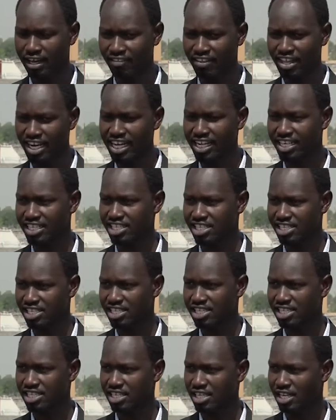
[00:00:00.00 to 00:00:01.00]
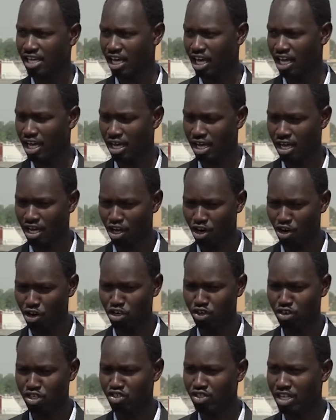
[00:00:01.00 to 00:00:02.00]
the latest
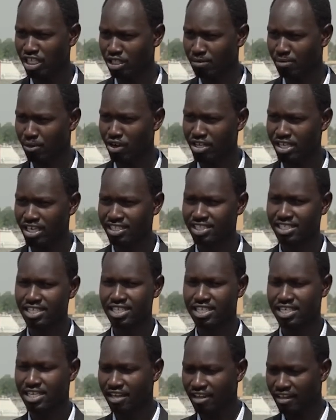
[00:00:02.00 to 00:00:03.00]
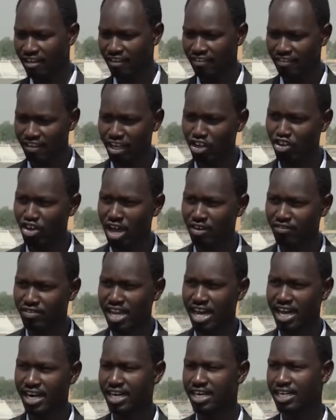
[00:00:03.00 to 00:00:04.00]
road construction projects that you have
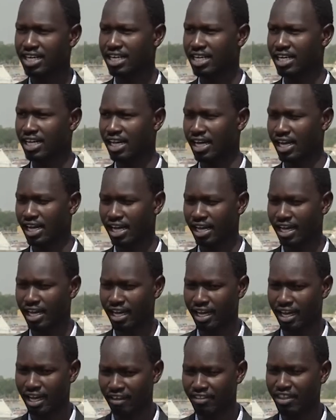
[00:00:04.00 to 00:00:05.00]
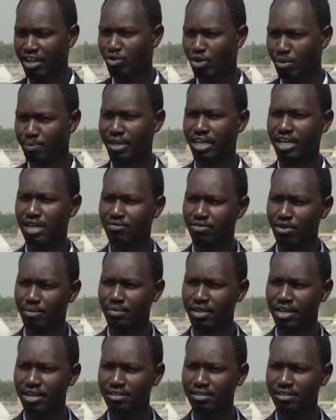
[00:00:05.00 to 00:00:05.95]
done, and then we'll pick it up from there.